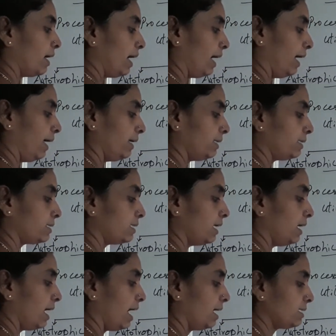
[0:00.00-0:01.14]
and the
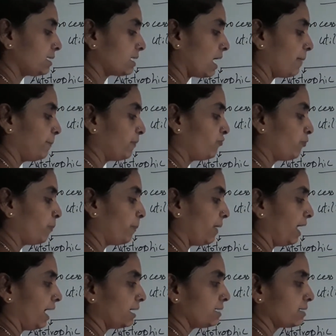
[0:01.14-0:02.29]
last type of
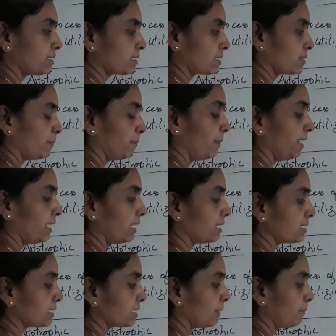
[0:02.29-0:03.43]
plants being
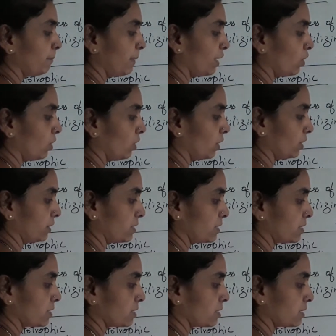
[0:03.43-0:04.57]

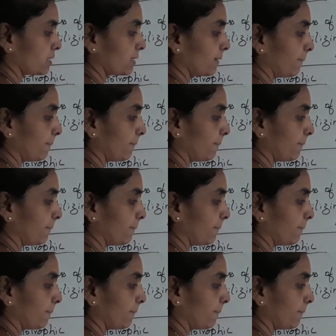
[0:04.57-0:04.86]
symbionts.